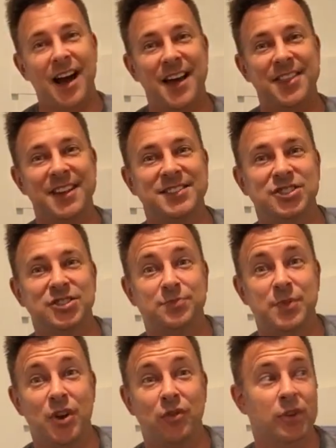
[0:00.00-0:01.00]
I think it's just
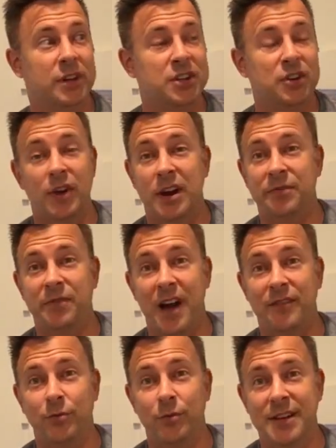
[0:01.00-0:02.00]
been a really great
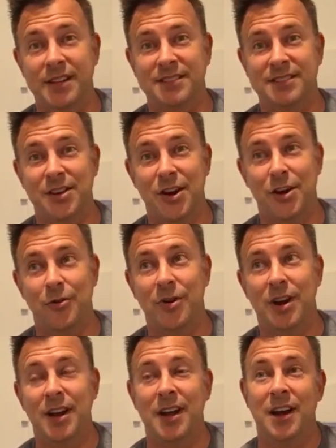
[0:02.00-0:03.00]
five weeks, you know,
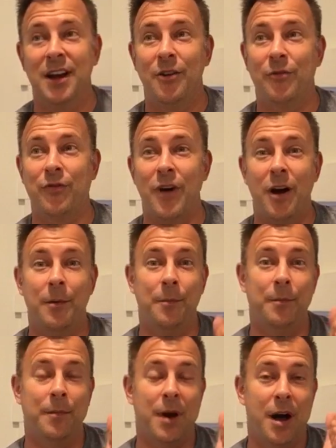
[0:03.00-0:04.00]

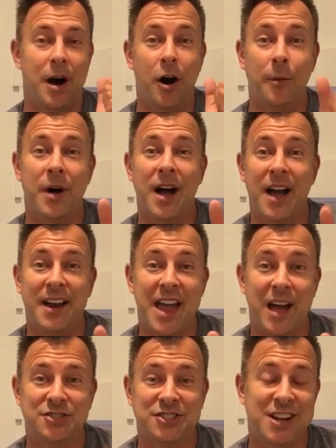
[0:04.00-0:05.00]
from Alma and
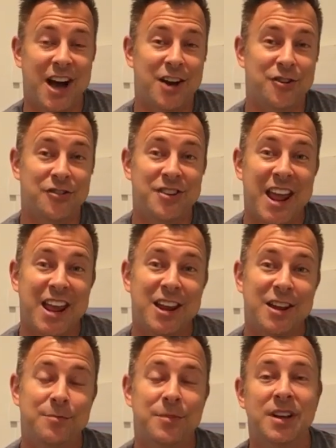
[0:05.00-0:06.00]
how she got her
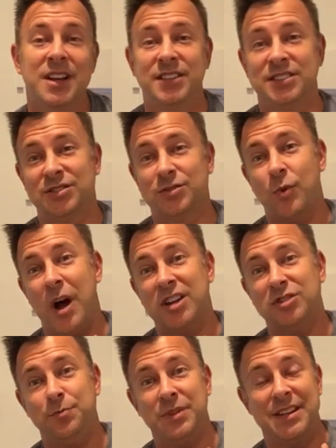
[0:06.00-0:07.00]
name,
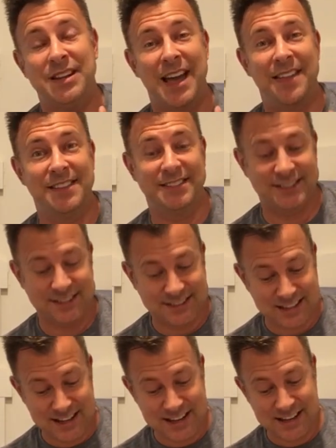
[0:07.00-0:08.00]
Swashby and the
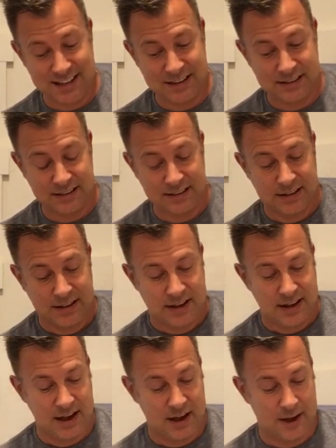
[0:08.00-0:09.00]
Sea,
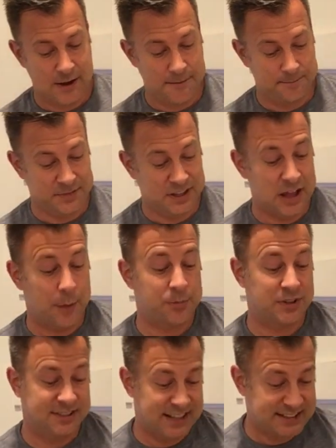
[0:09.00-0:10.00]
um, La
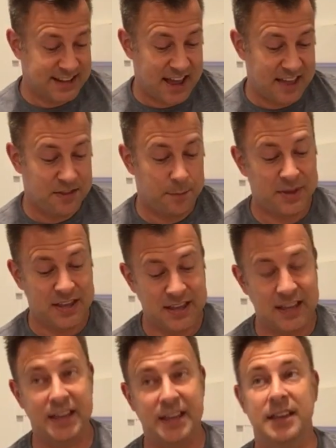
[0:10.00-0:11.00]
Princesa and the
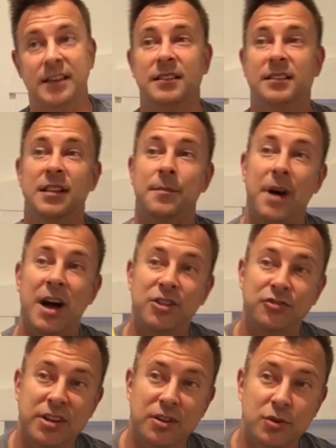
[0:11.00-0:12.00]
Pea, La
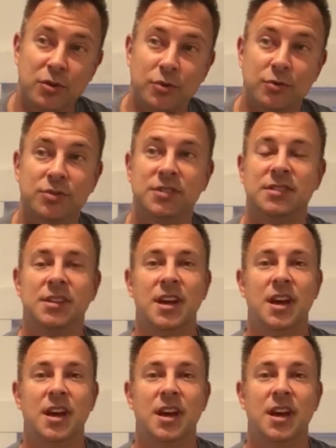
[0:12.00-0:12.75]
Madre Goose.